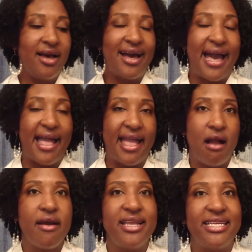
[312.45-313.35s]
I had
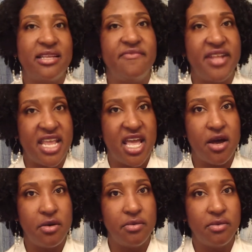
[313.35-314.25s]
already done a
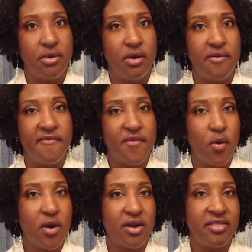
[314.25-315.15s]
video
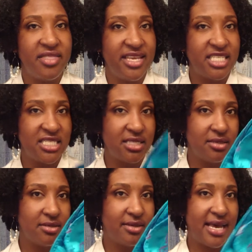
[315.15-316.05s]
for this
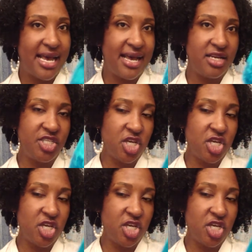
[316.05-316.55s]
I